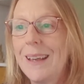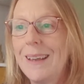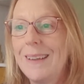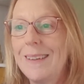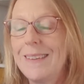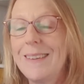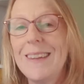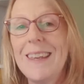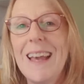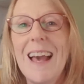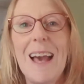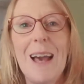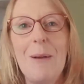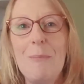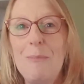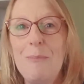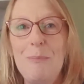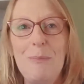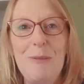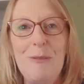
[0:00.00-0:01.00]
So yeah,
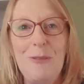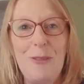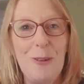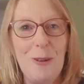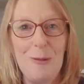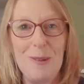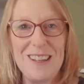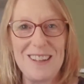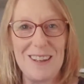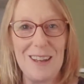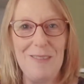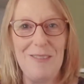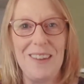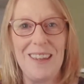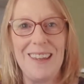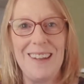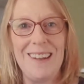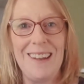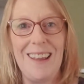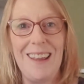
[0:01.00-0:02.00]
before we dive
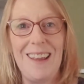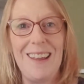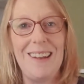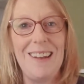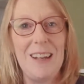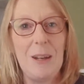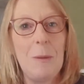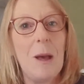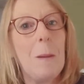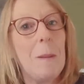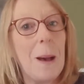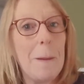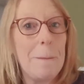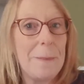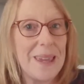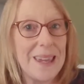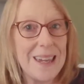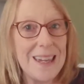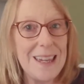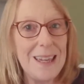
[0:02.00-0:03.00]
in, a little bit about
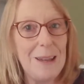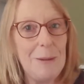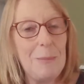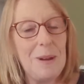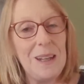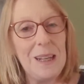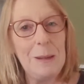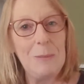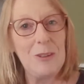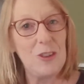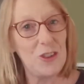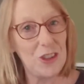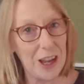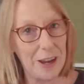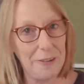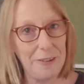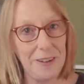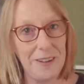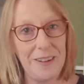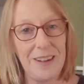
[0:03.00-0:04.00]
me. My name is
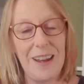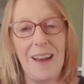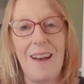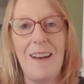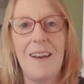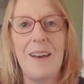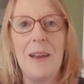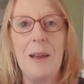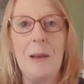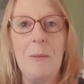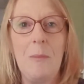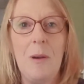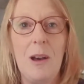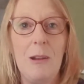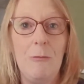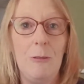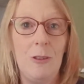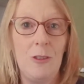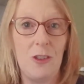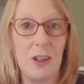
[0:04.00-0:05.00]
Sharon. I
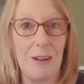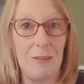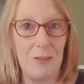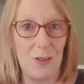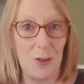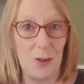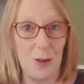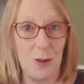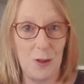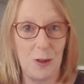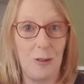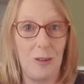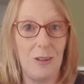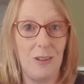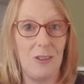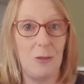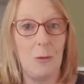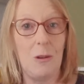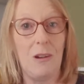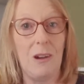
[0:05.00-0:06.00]
run Sharon's
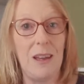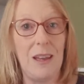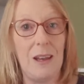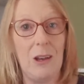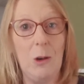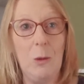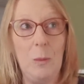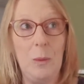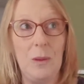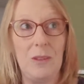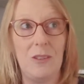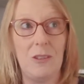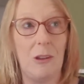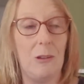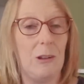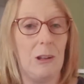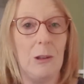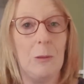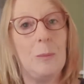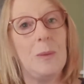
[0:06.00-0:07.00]
tutorials where I help
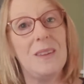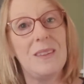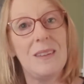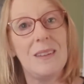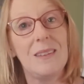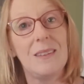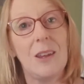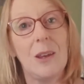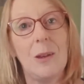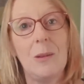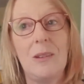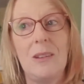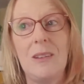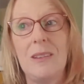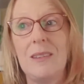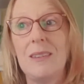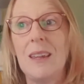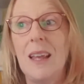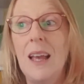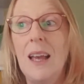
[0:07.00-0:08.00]
solo business
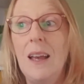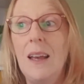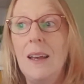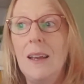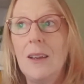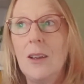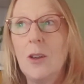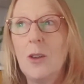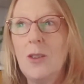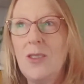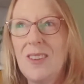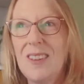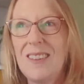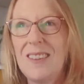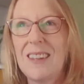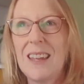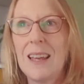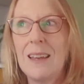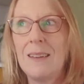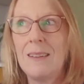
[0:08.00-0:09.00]
owners
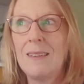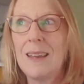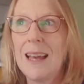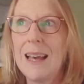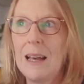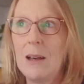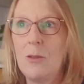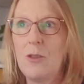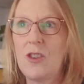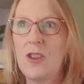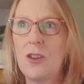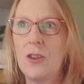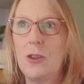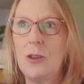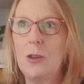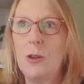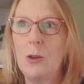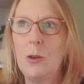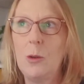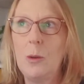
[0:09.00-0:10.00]
understand how
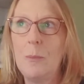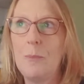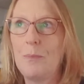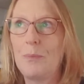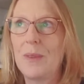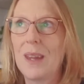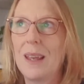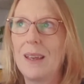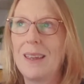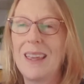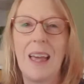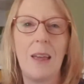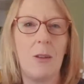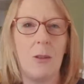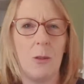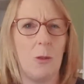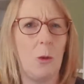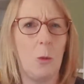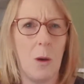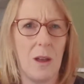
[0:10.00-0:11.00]
to get
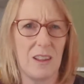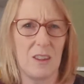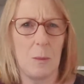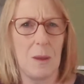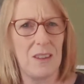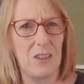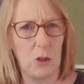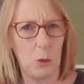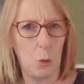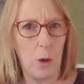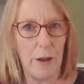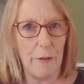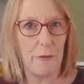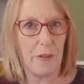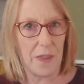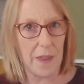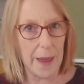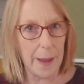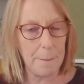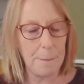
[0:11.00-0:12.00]
Google Workspace to work for
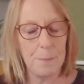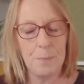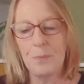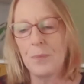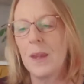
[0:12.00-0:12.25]
them.